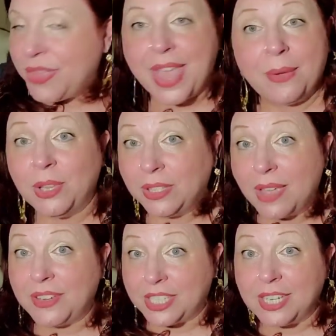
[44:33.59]
They will
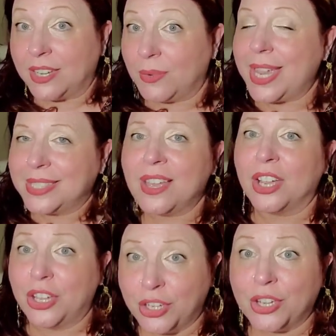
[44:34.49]
love it too. It's
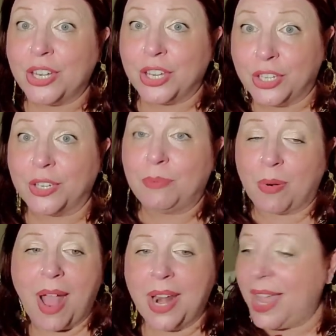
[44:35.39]
a good, good
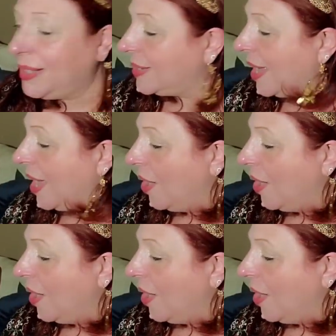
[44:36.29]
product.